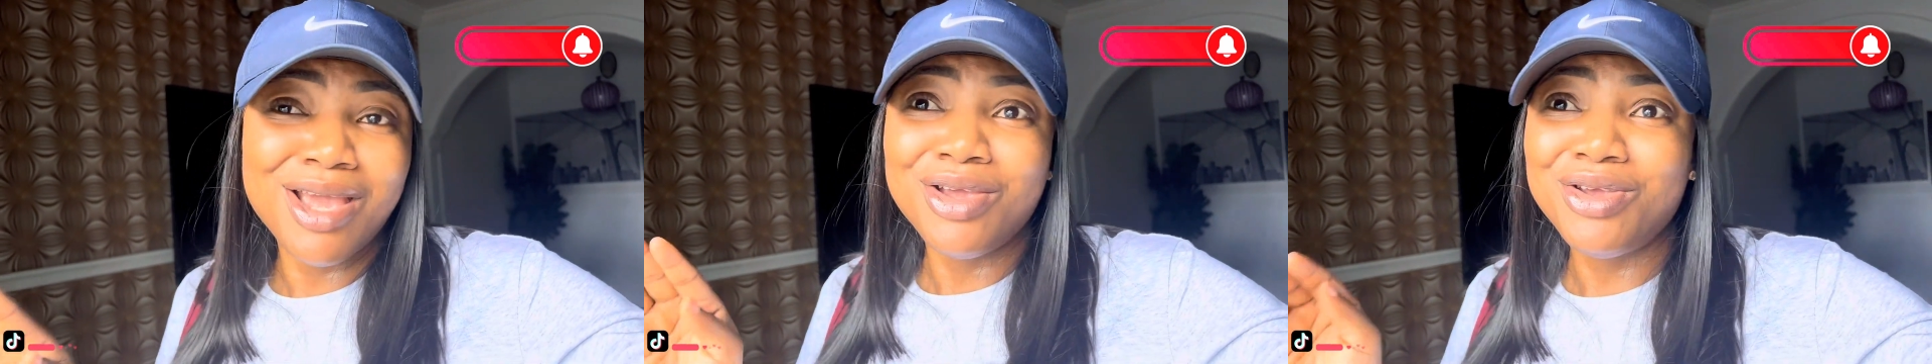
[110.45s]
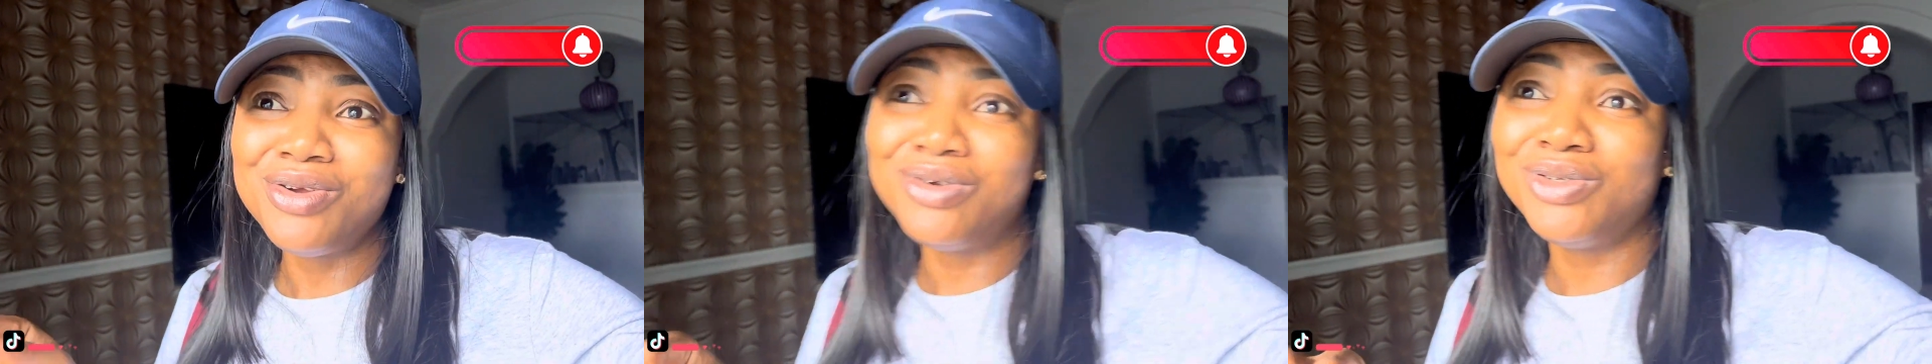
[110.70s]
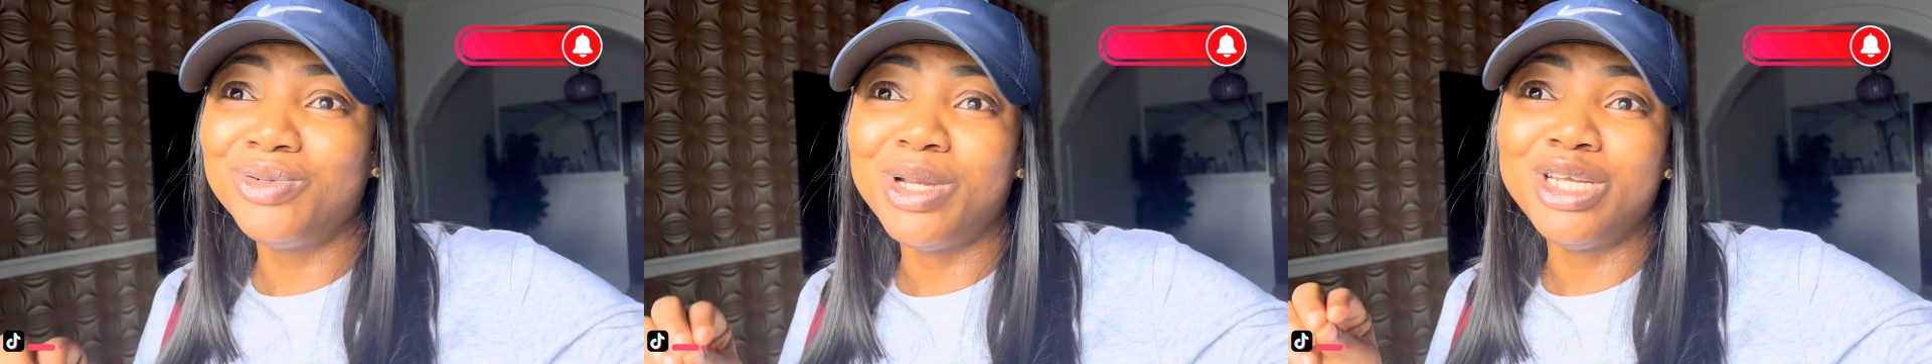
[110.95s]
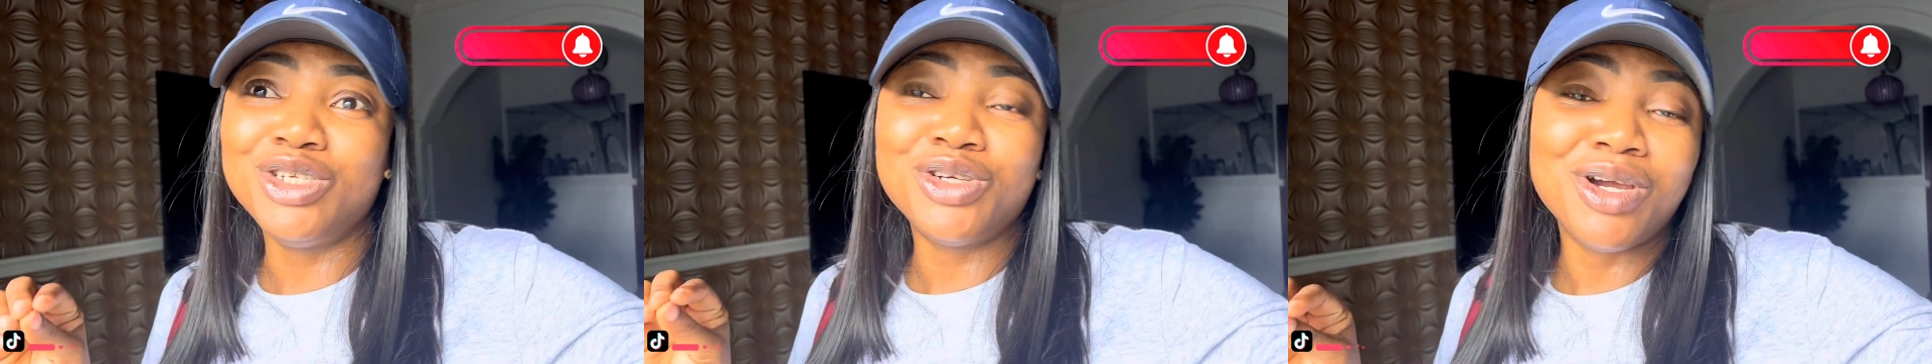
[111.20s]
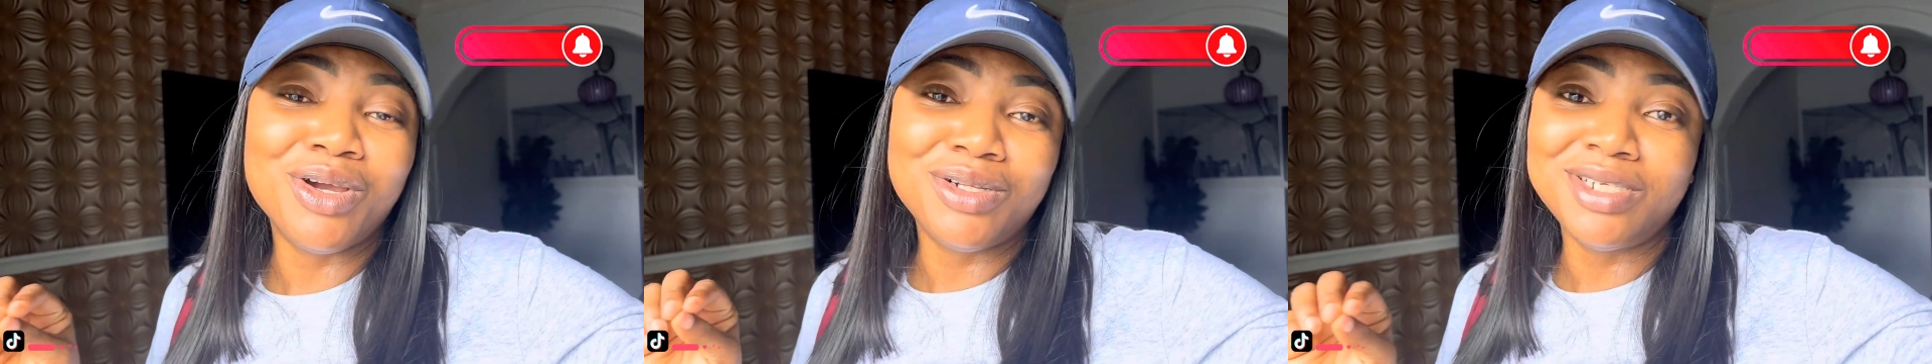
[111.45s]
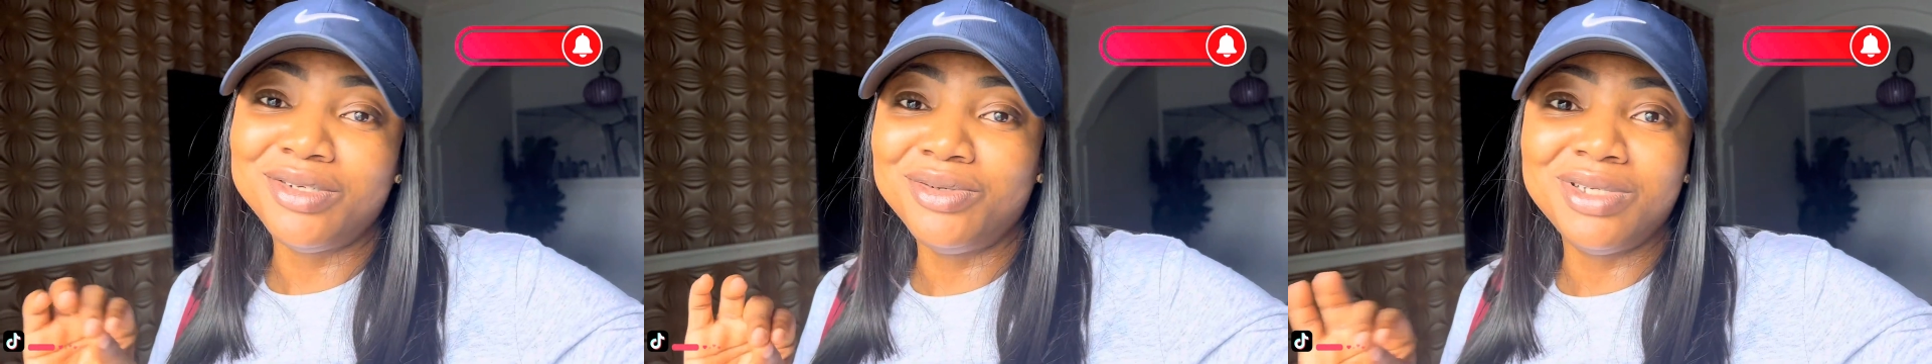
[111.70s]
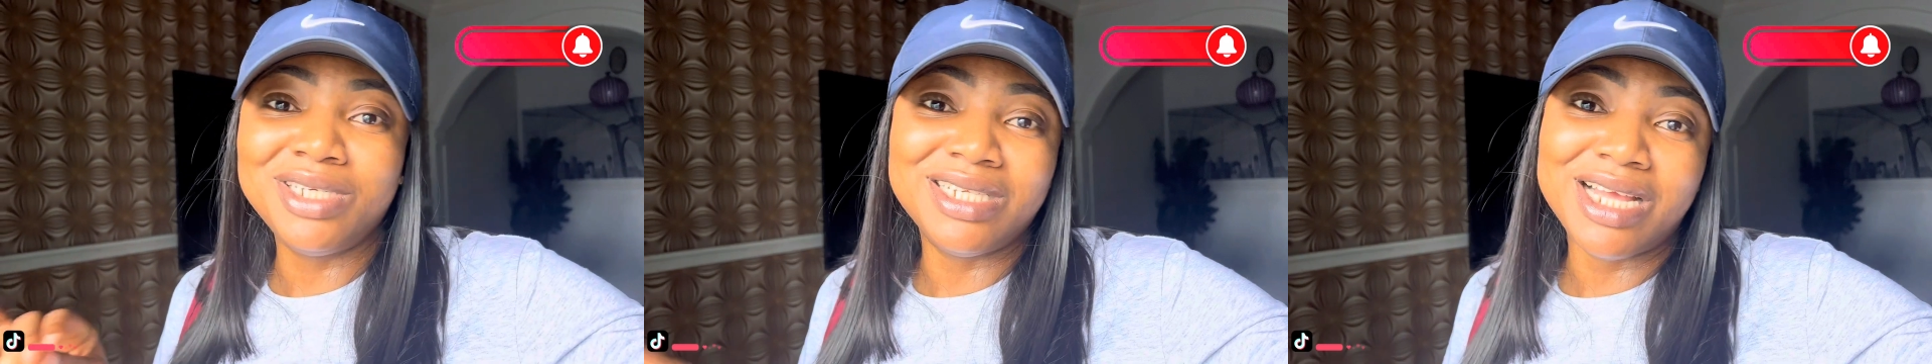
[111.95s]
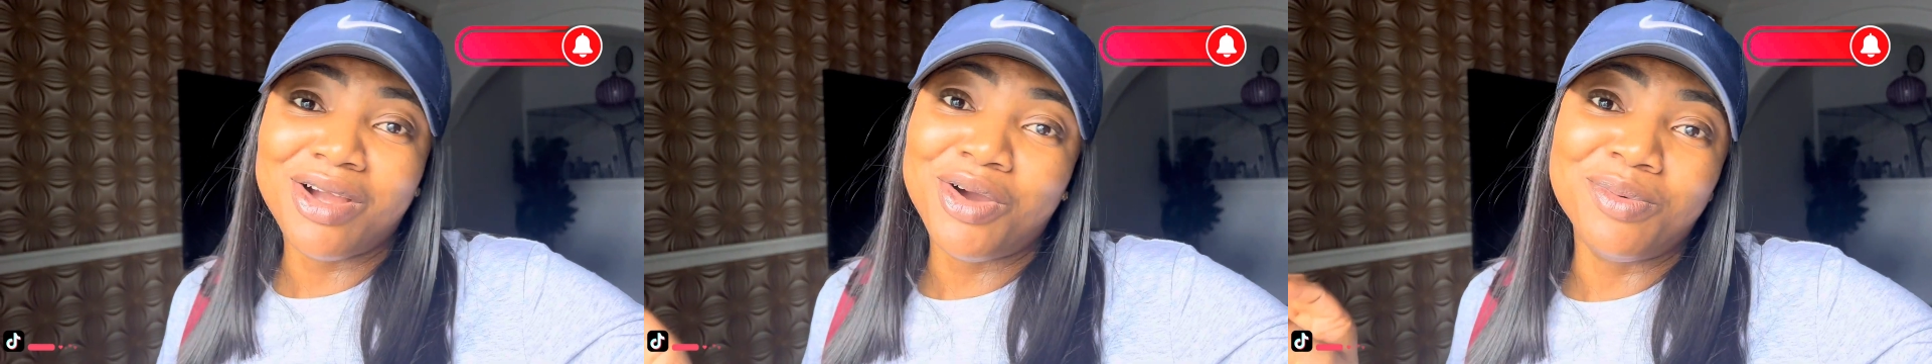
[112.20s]
you know to enjoy all the goodies
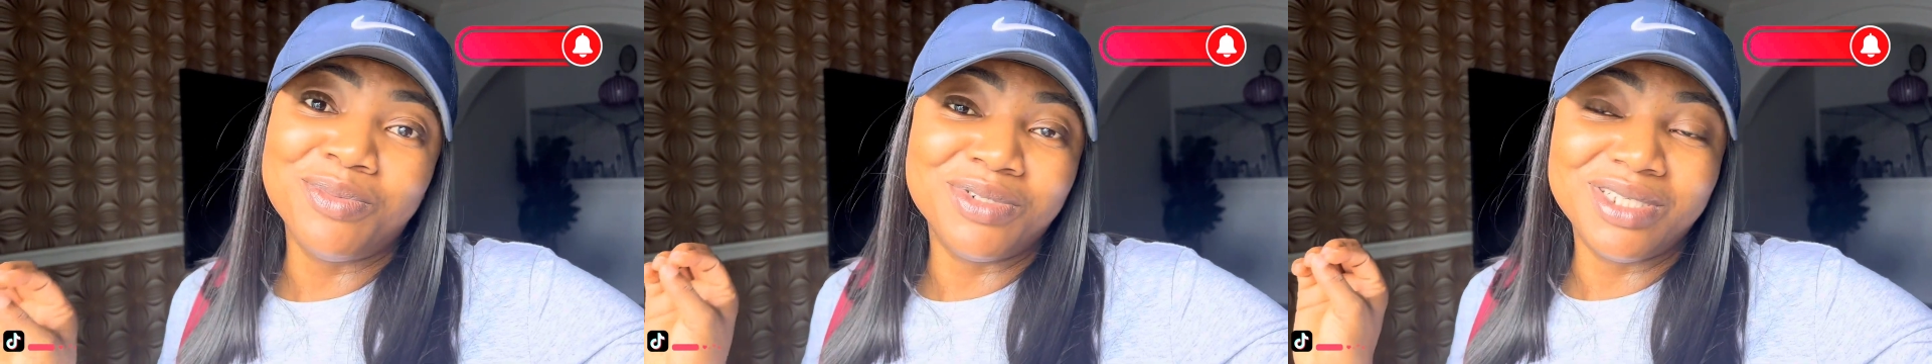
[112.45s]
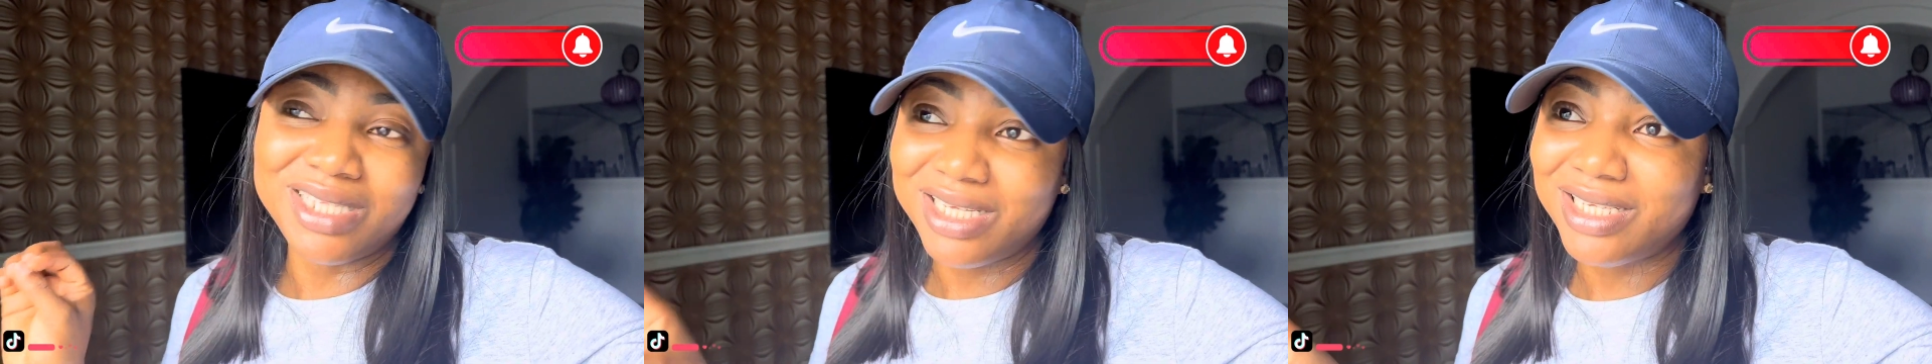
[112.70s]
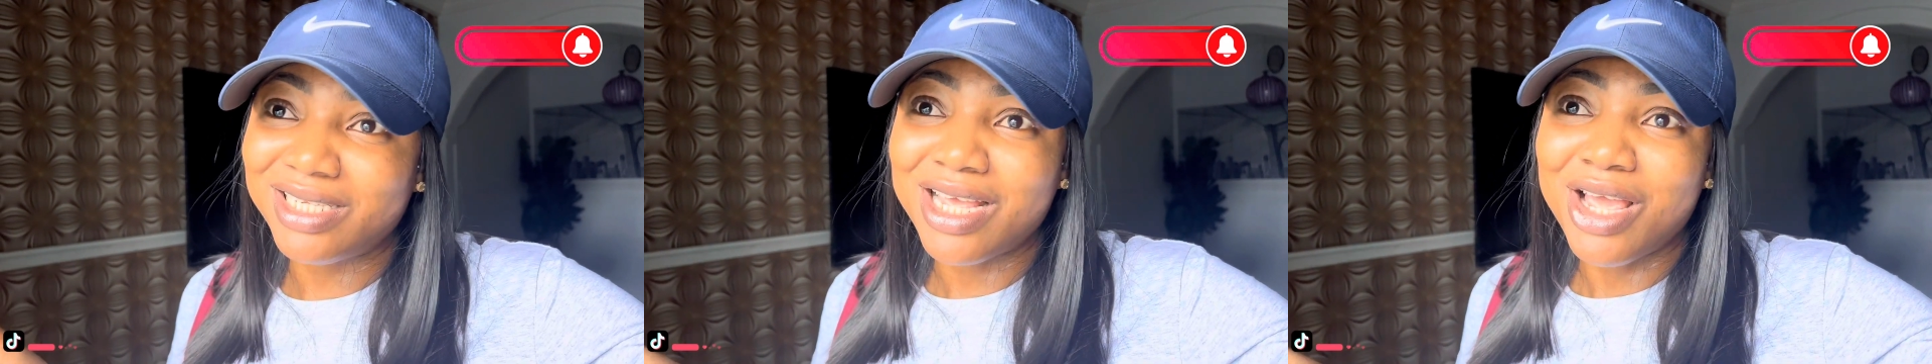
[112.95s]
that come with it